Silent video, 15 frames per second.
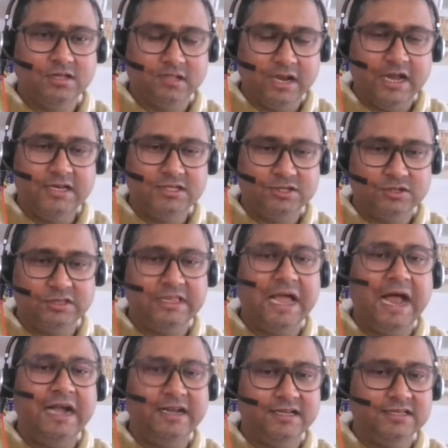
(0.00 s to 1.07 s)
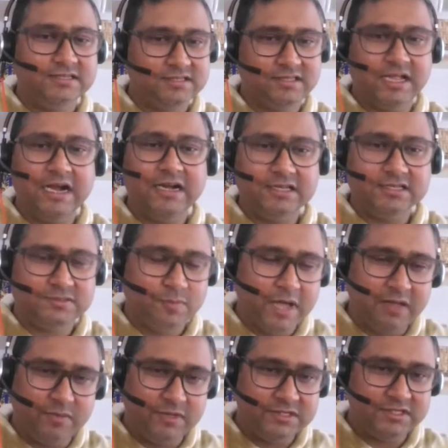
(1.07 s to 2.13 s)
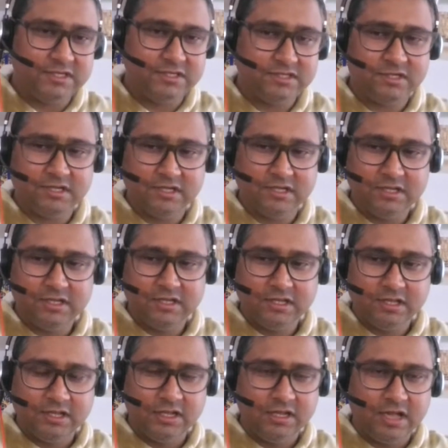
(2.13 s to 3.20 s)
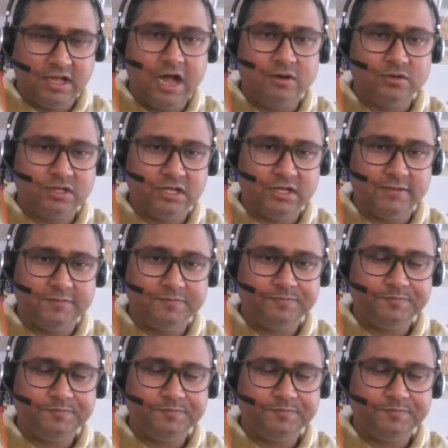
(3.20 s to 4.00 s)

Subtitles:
right? So that is my message out there.